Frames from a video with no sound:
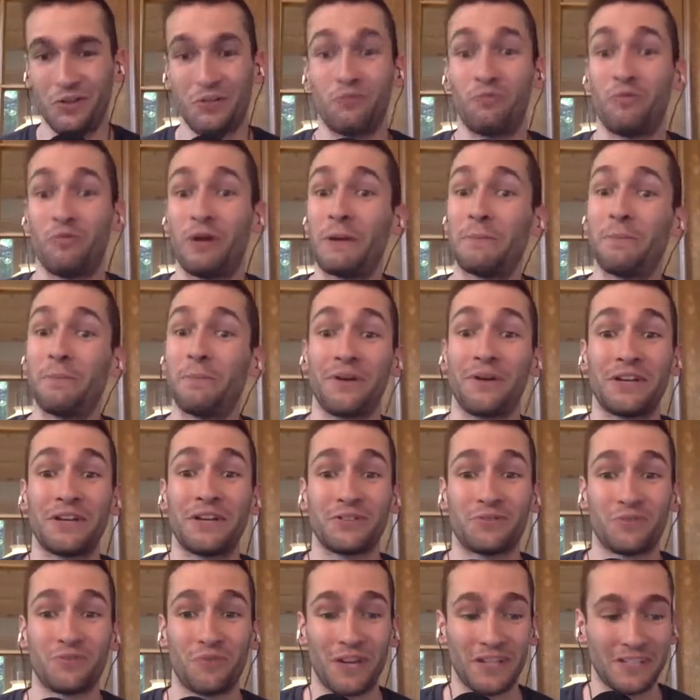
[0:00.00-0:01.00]
right
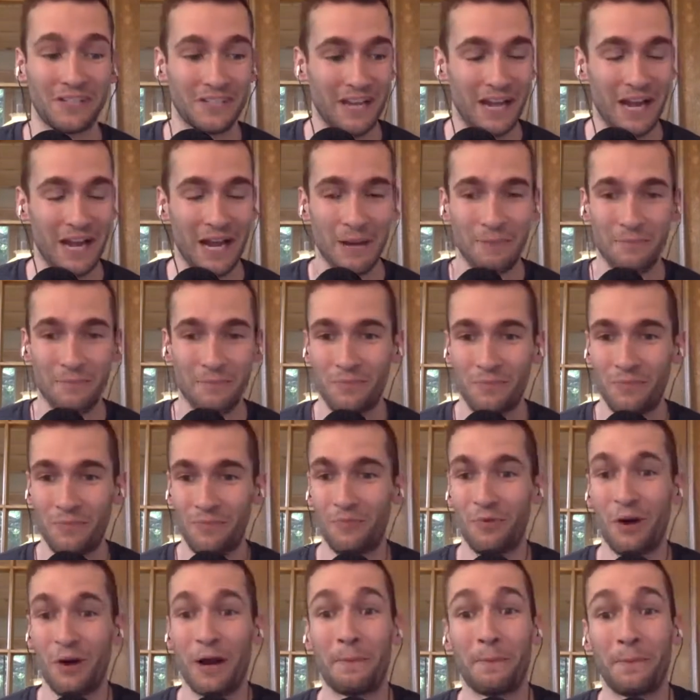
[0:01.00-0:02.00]
place, right time,
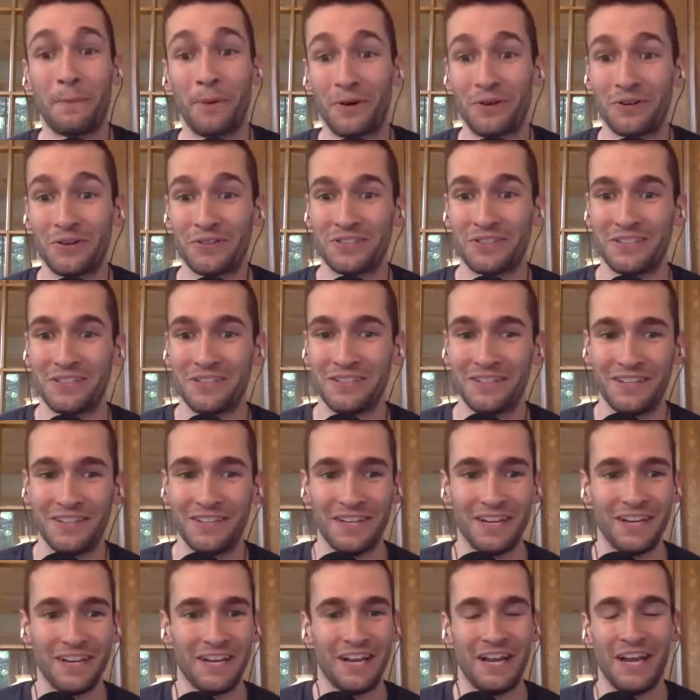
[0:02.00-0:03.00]
right person
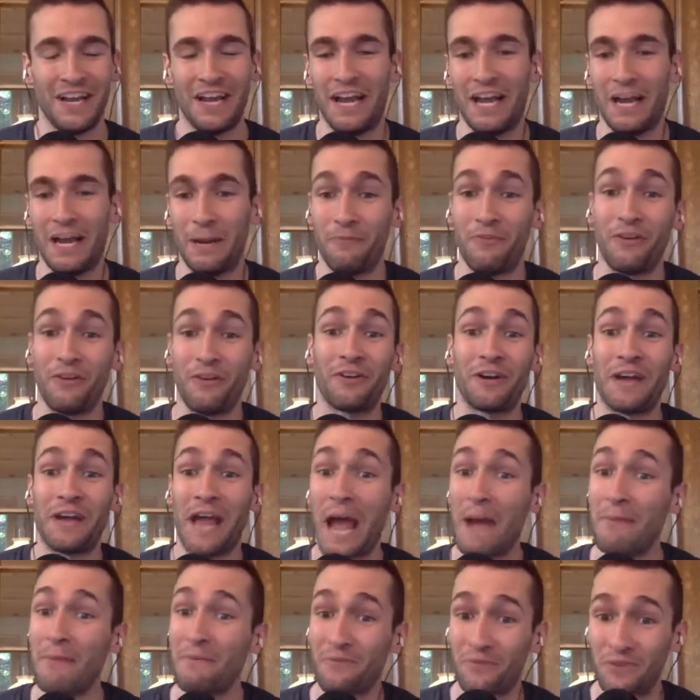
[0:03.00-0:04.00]
and I'm very
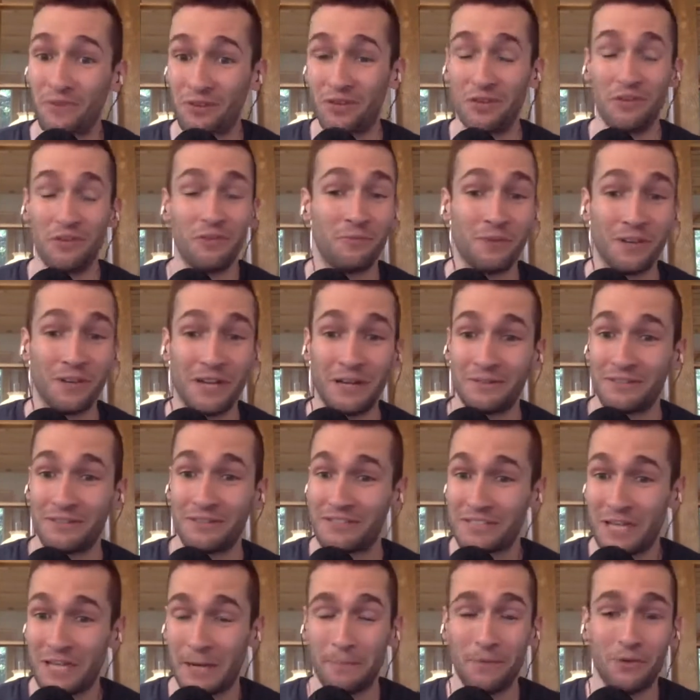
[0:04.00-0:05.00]
happy for you that you've been able to
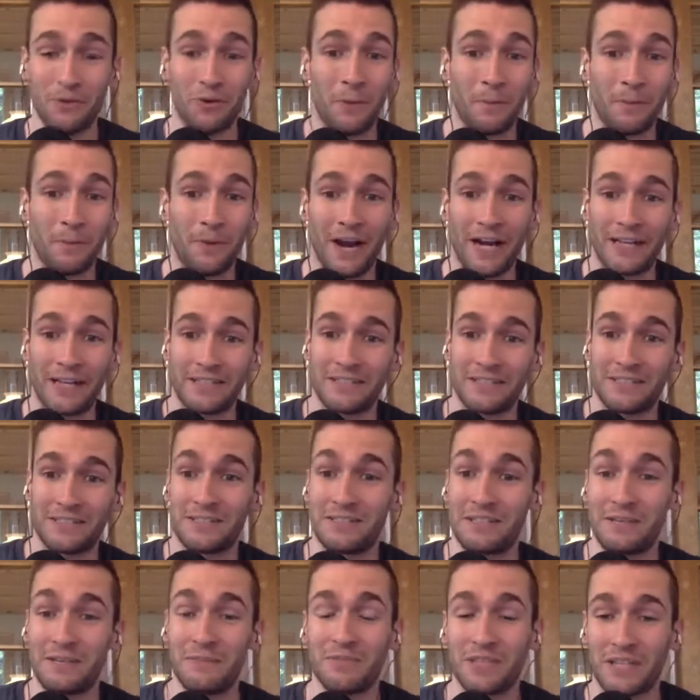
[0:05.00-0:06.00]
set up your own practice. It
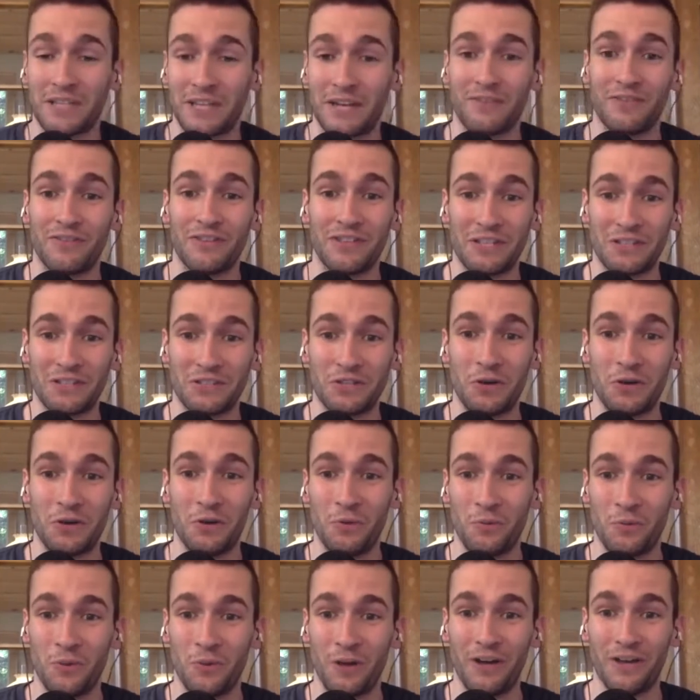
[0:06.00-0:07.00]
seems like everything's
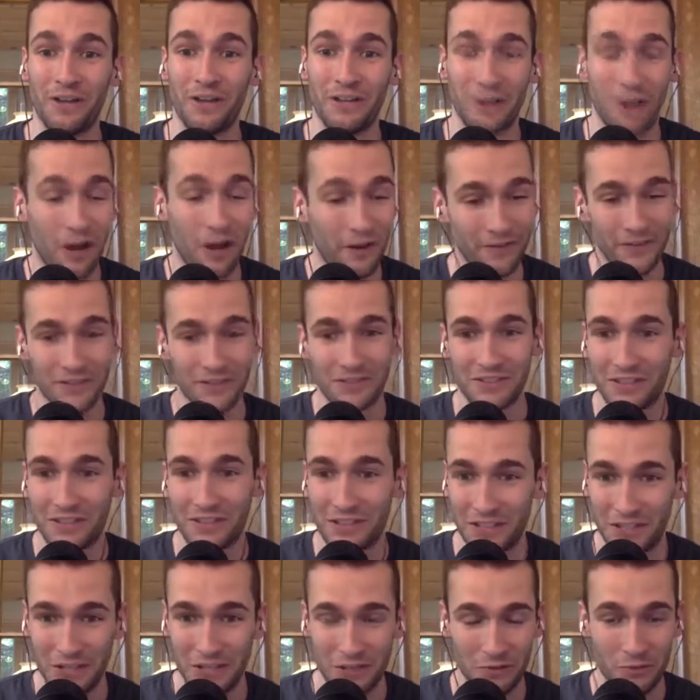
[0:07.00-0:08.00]
going well. And obviously,
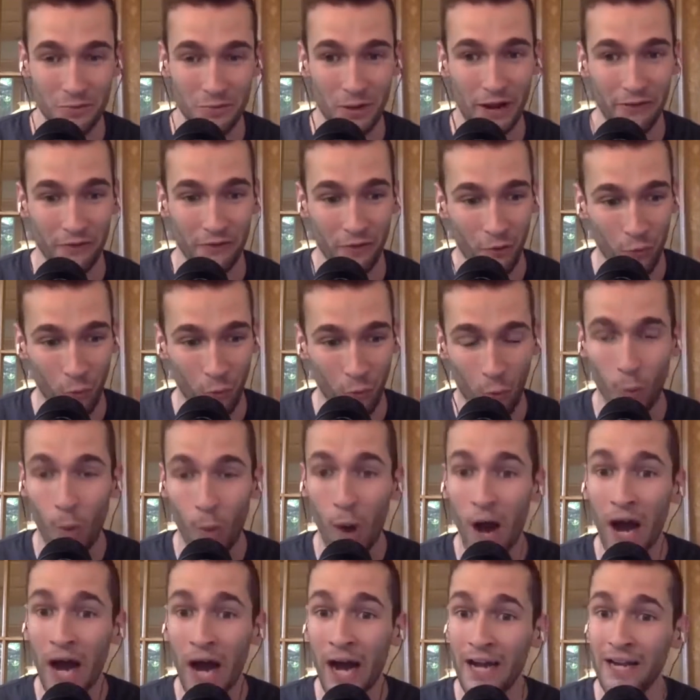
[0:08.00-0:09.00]
you have a
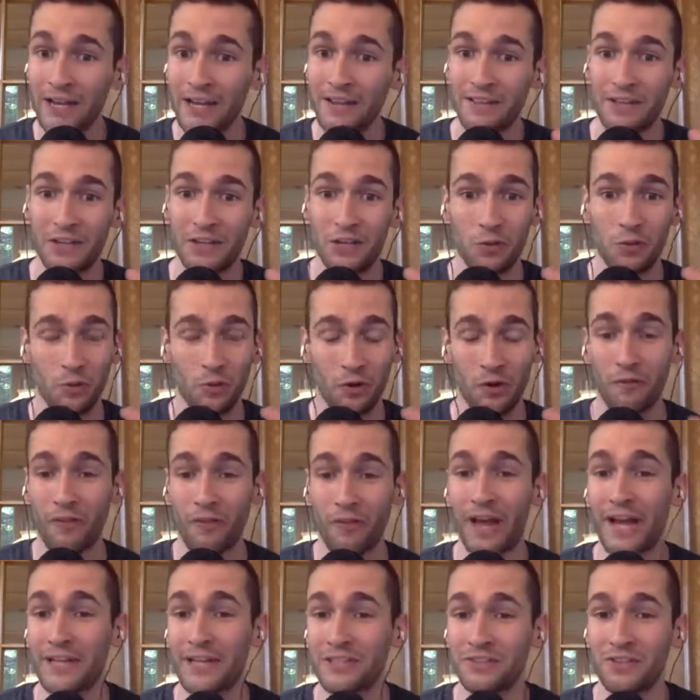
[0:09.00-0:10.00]
why that you are
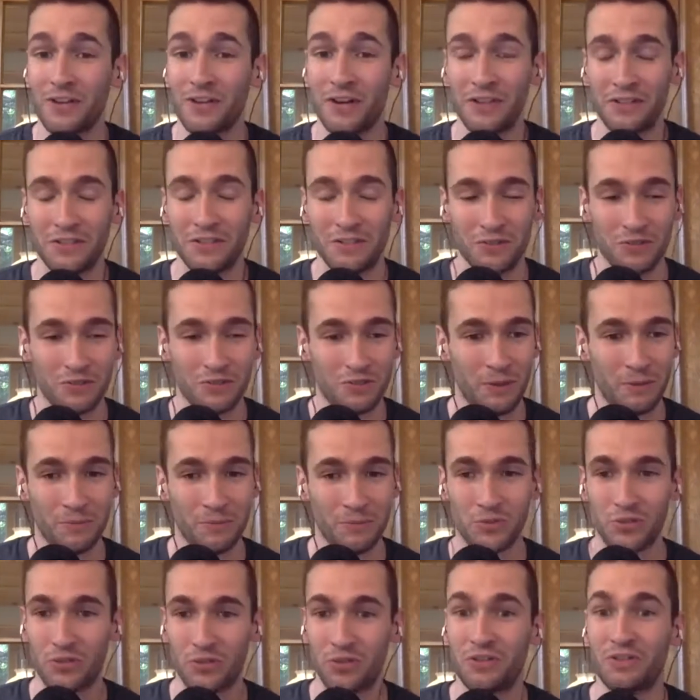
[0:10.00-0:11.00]
latched onto, so I'm
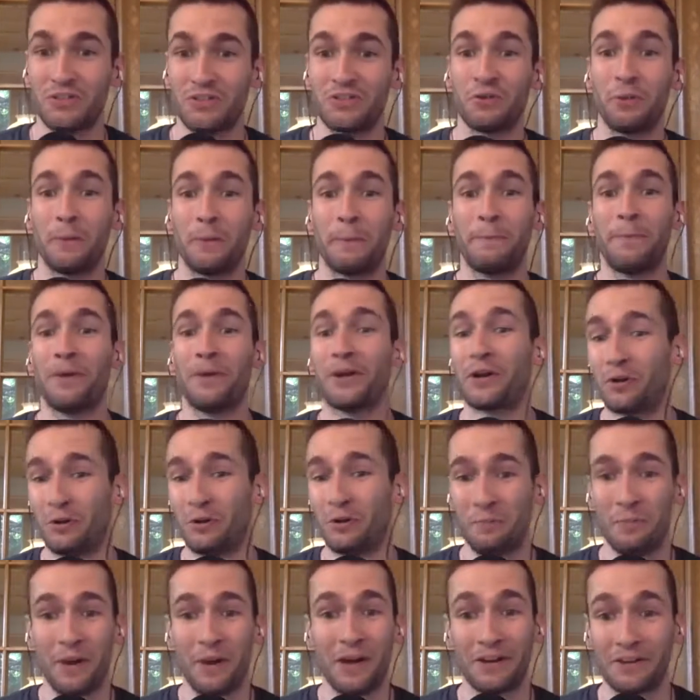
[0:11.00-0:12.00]
sure there's only bigger
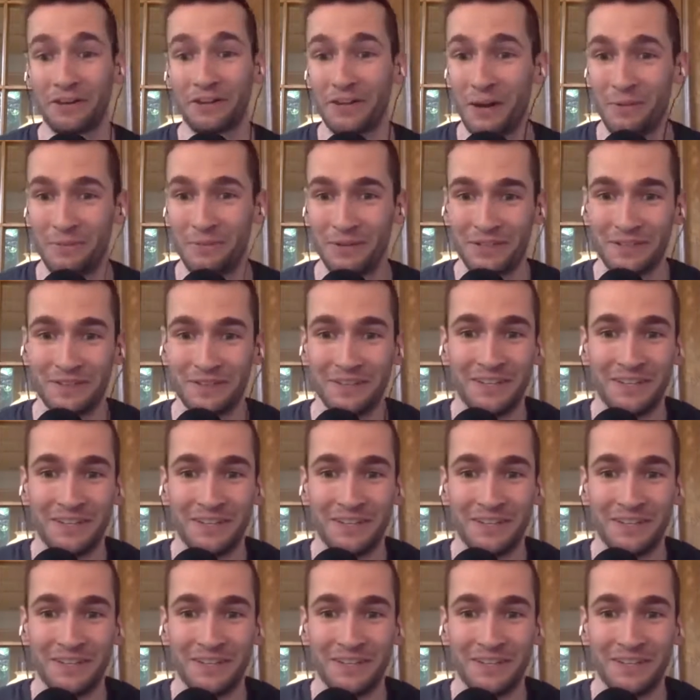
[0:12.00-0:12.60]
and better coming.